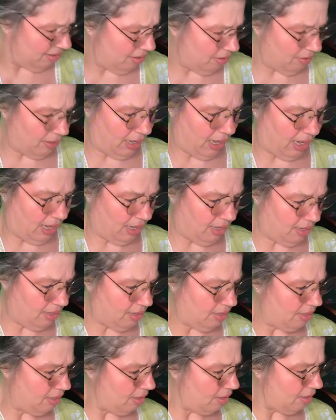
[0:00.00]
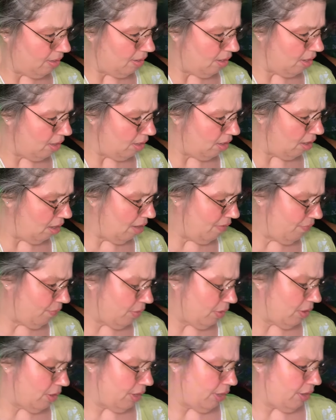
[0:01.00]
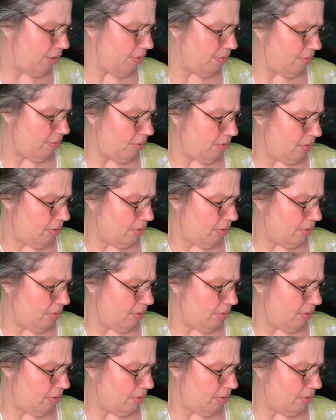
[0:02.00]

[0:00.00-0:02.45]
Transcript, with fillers: Okay. God off, what are you?